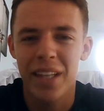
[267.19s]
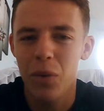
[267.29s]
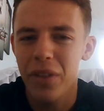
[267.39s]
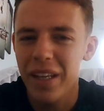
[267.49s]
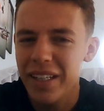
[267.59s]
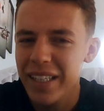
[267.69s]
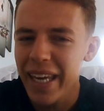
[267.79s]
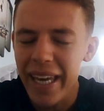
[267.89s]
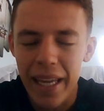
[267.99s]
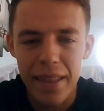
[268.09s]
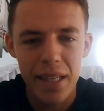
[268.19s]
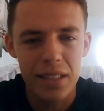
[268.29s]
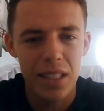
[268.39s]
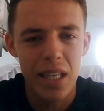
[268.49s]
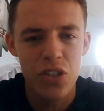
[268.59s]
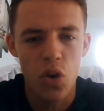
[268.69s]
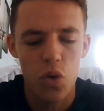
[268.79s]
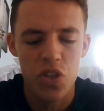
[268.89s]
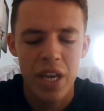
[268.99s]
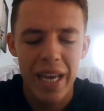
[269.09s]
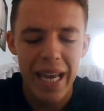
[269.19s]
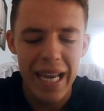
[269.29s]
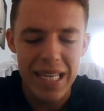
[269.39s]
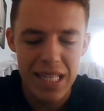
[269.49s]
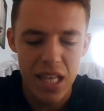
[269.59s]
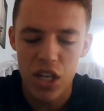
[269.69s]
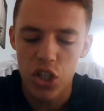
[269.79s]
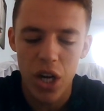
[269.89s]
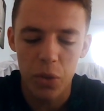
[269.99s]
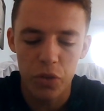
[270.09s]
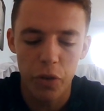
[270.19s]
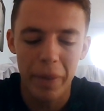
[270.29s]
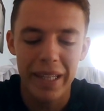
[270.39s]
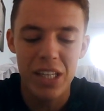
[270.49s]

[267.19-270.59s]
Now the key thing to this horse is the ground for me.